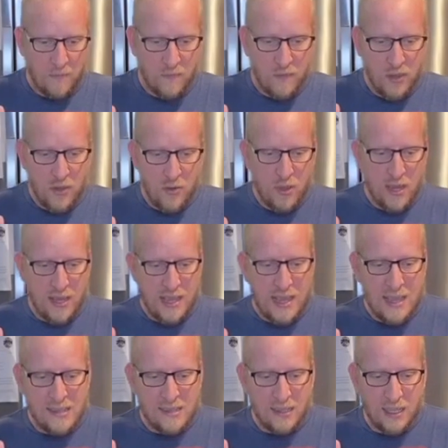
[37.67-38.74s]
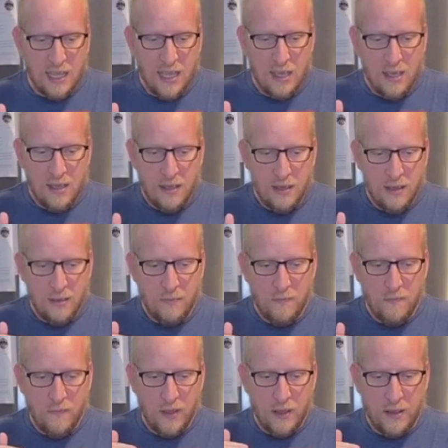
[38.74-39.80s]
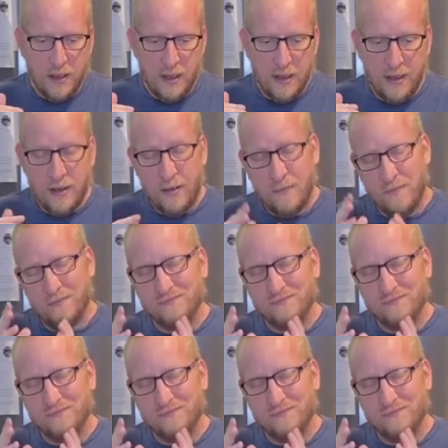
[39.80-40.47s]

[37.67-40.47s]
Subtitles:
You could easily making